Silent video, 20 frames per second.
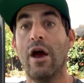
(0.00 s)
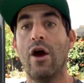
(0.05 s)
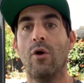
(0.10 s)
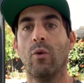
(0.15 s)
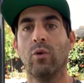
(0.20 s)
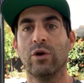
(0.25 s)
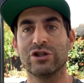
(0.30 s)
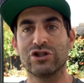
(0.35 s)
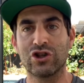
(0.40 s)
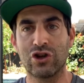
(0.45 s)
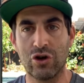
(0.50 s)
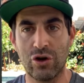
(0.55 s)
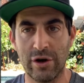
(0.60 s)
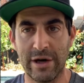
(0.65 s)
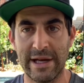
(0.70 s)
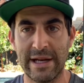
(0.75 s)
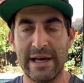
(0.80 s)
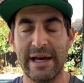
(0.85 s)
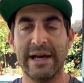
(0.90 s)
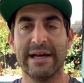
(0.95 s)
which
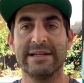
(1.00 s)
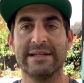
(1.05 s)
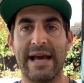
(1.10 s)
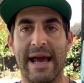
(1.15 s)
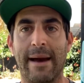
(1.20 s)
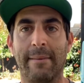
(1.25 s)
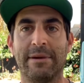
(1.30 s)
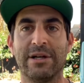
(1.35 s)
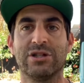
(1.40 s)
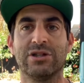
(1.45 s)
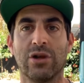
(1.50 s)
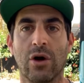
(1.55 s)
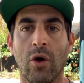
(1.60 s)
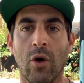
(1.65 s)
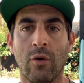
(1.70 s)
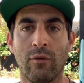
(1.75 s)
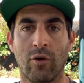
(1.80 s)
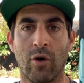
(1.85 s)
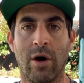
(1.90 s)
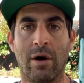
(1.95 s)
could damage the
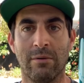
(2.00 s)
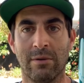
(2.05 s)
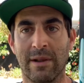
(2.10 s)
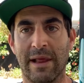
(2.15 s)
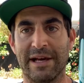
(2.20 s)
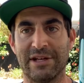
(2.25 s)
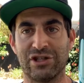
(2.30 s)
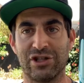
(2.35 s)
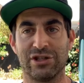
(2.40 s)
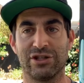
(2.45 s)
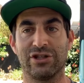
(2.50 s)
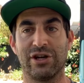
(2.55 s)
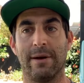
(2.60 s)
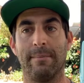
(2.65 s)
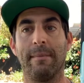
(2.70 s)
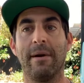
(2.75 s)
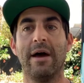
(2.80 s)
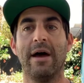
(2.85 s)
overall relationship.